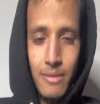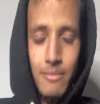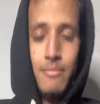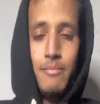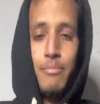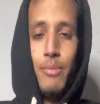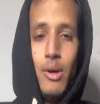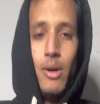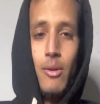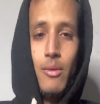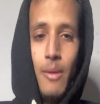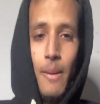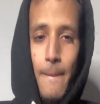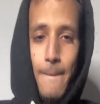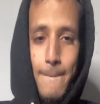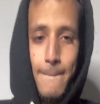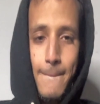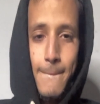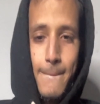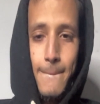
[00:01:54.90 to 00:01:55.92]
Great,
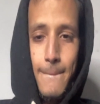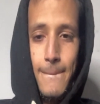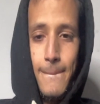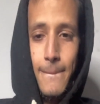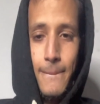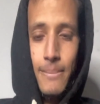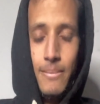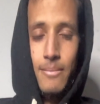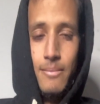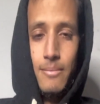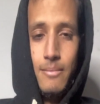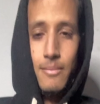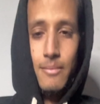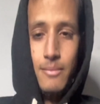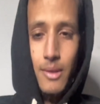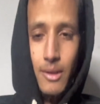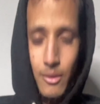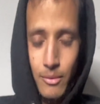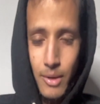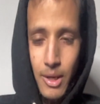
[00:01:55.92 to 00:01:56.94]
bro.
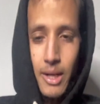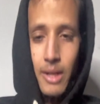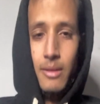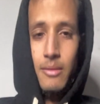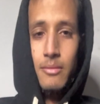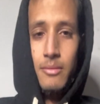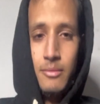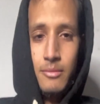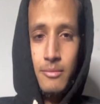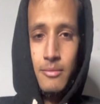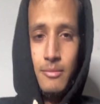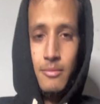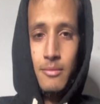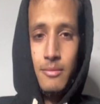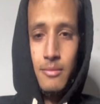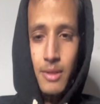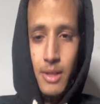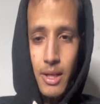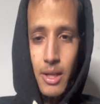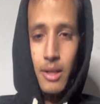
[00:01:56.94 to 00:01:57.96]
All right.
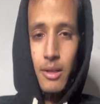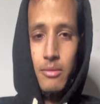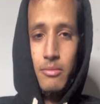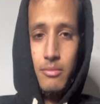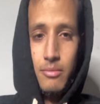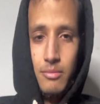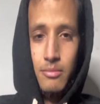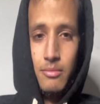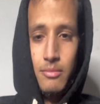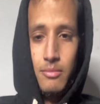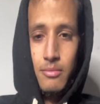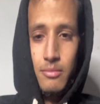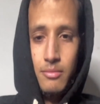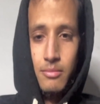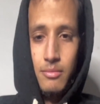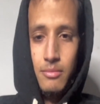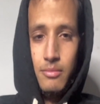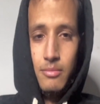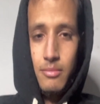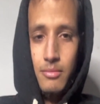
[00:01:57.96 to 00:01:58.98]
Yeah.
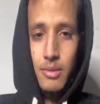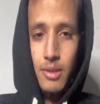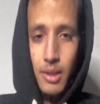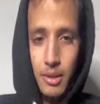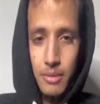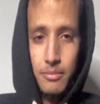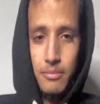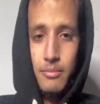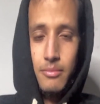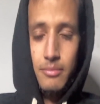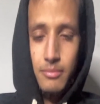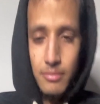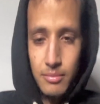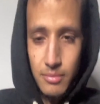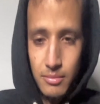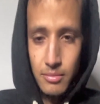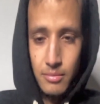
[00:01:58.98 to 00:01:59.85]
yeah. Yep.